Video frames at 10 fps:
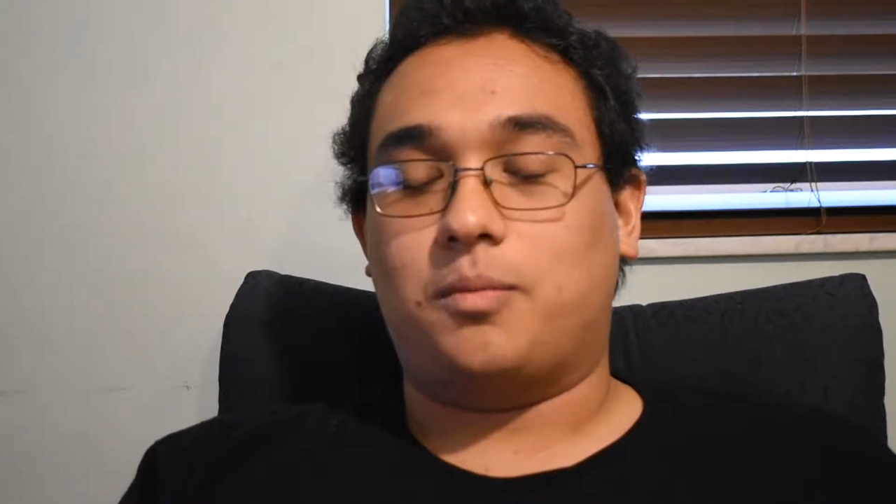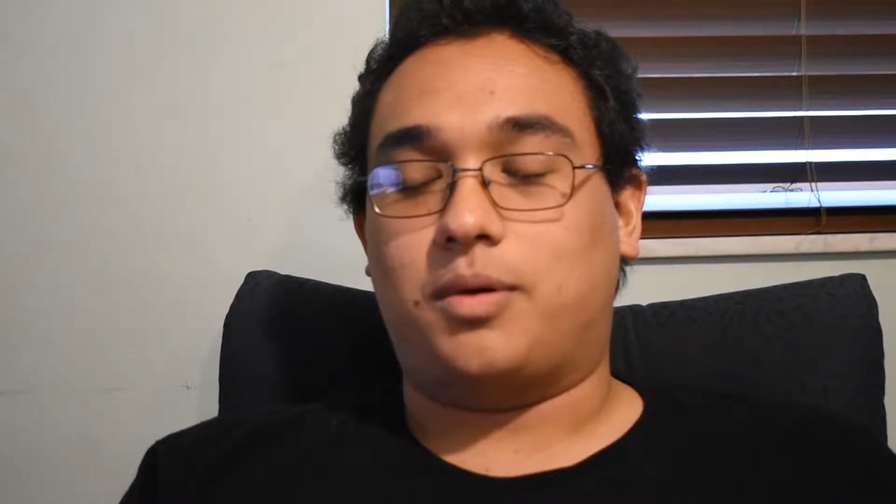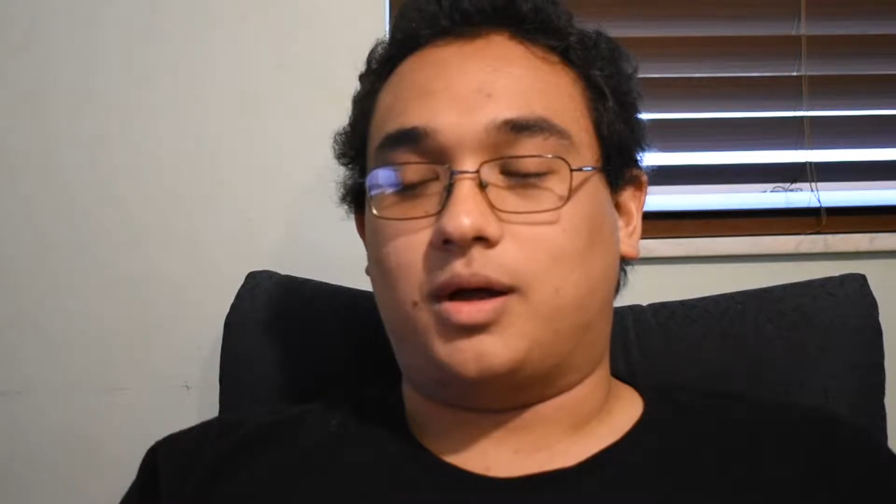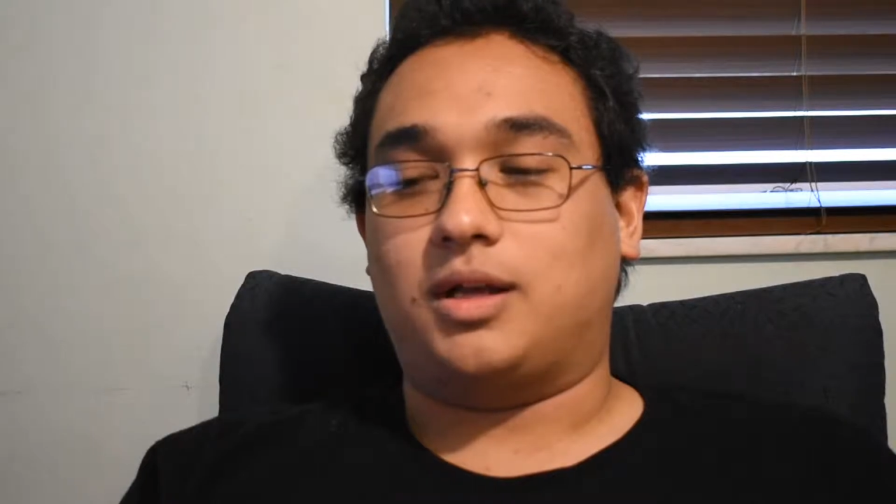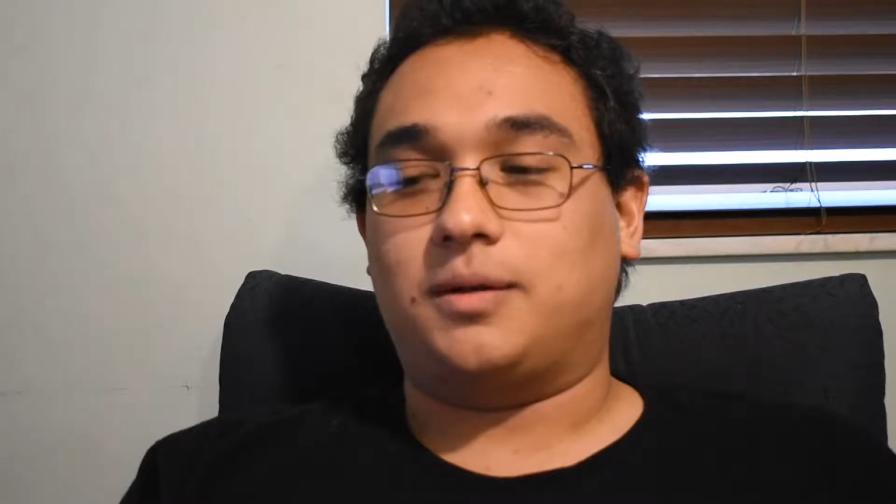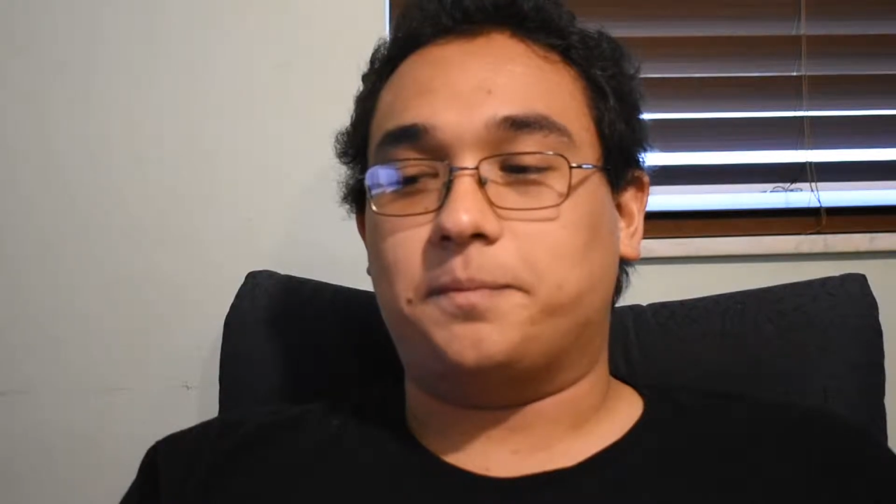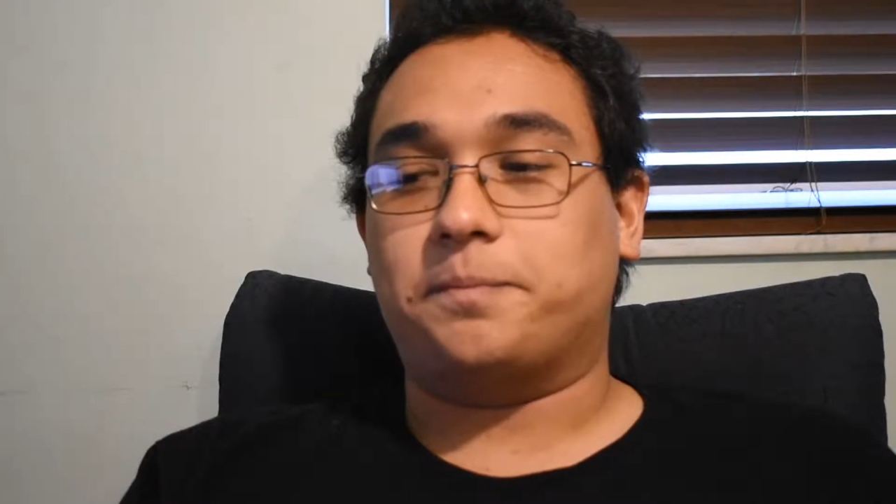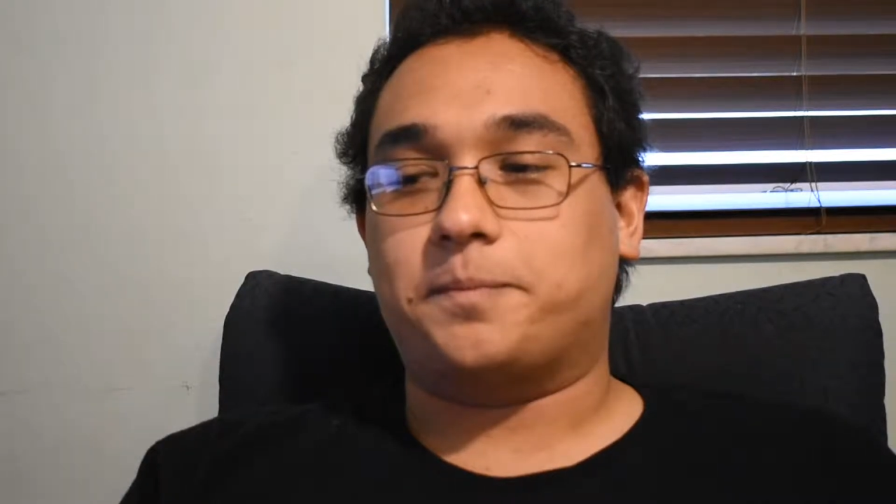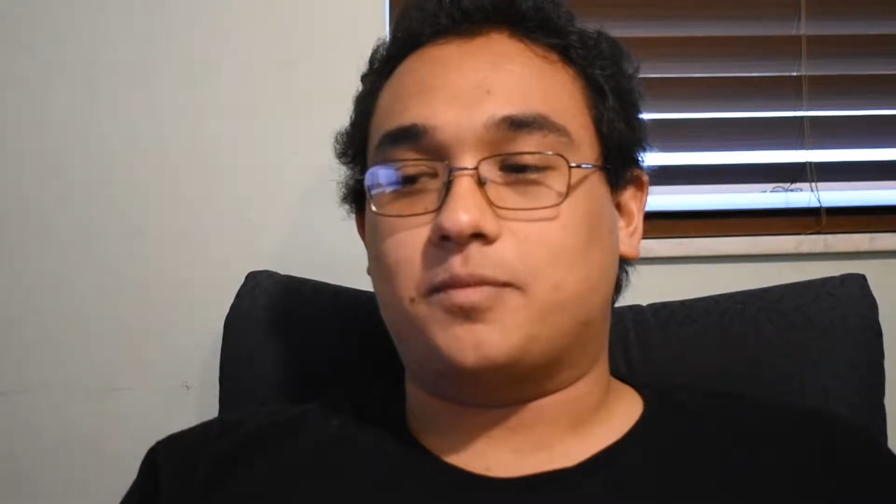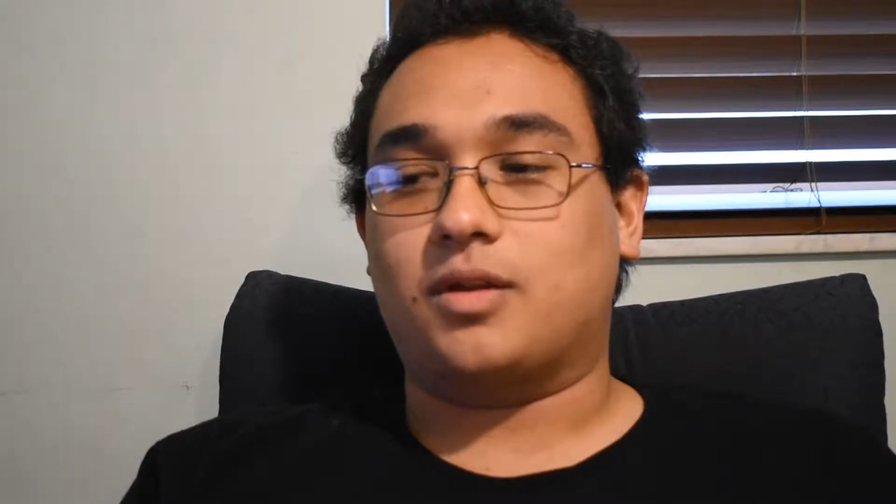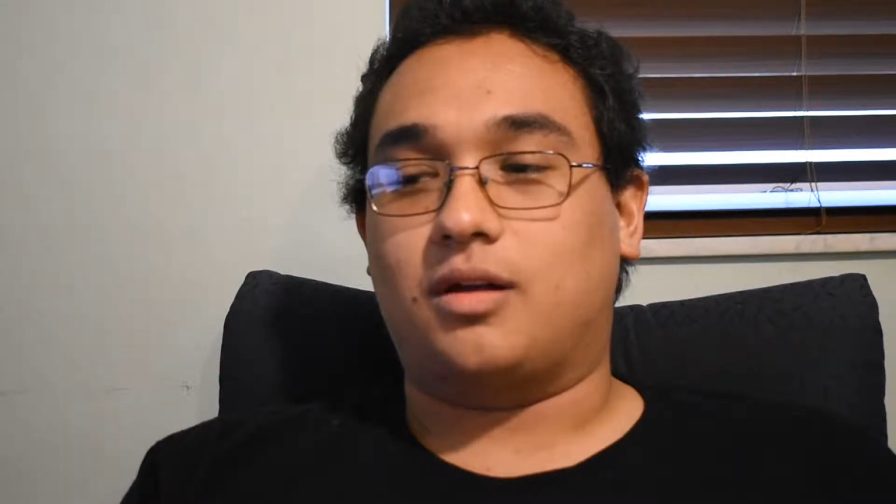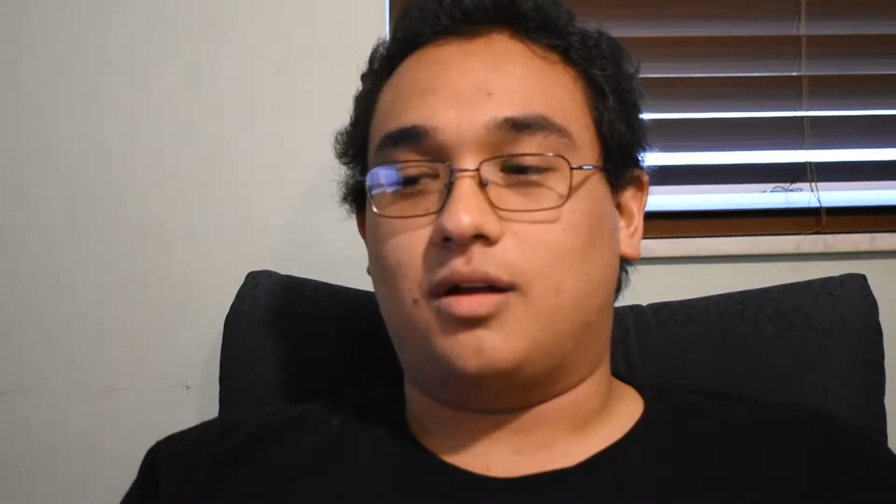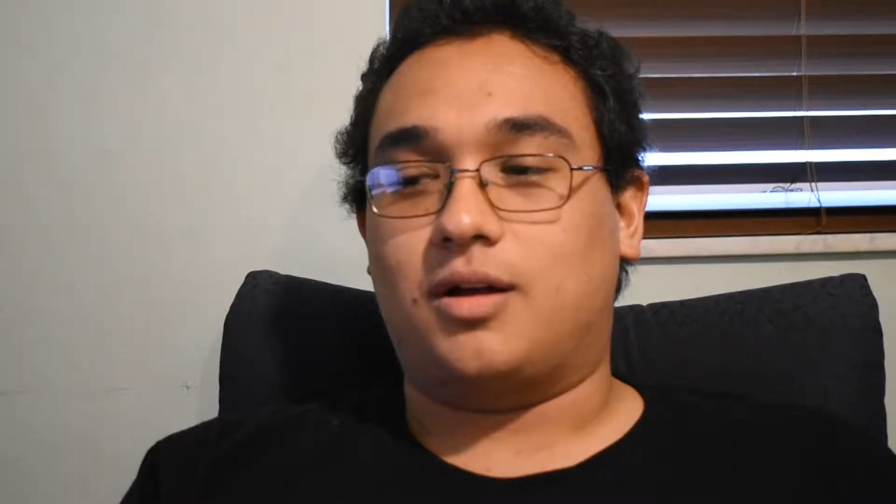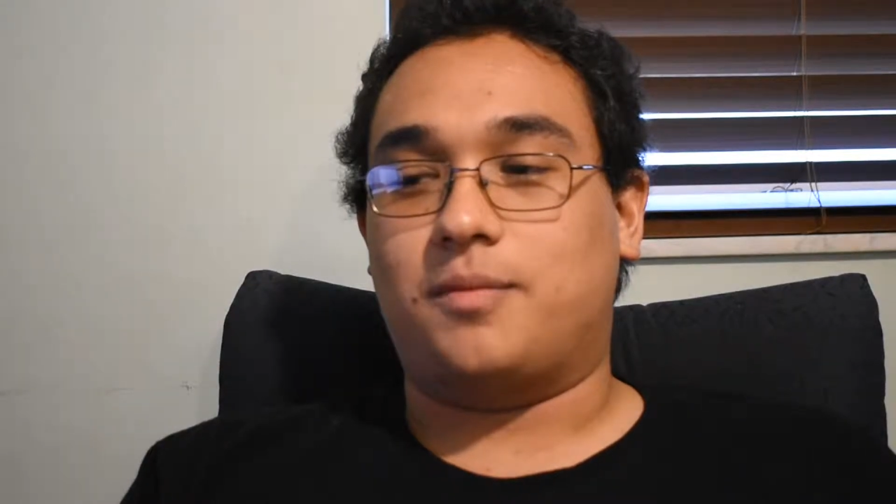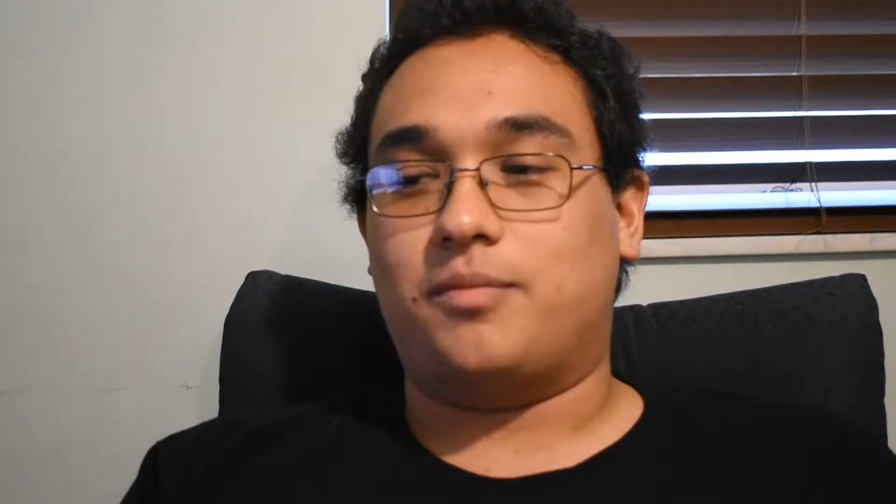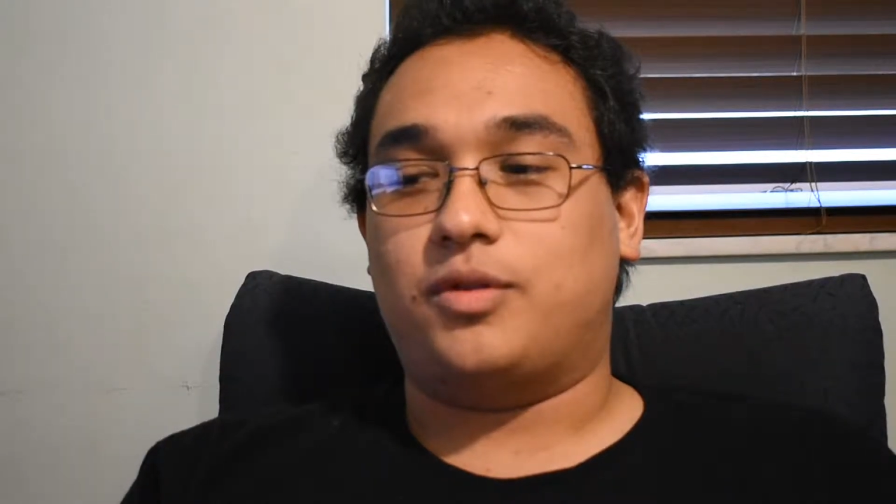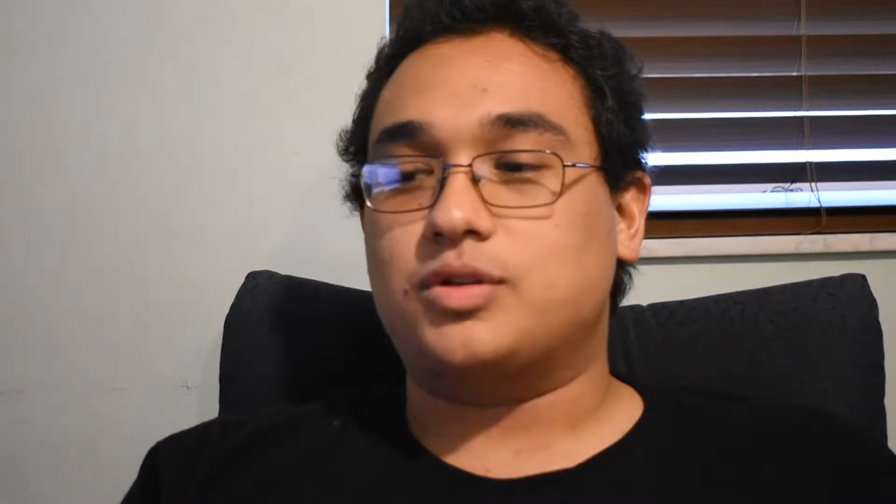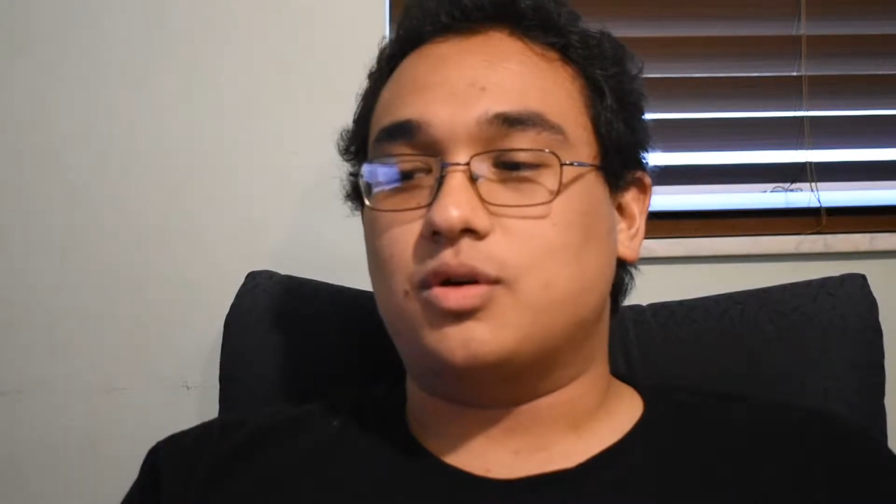But there's